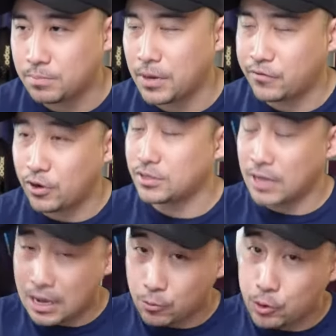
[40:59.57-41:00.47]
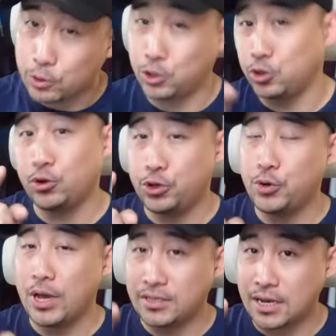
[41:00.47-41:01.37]
But of course, we will show you
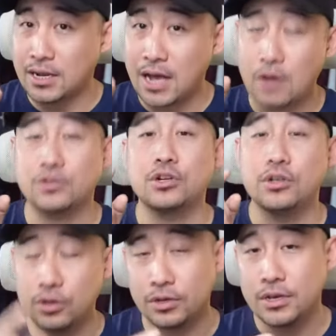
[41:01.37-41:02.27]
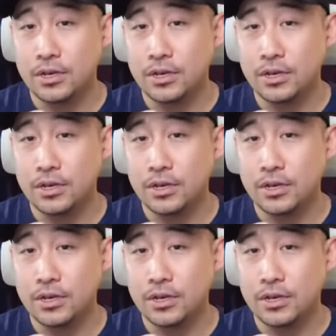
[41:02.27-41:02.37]
exactly how it's going to look.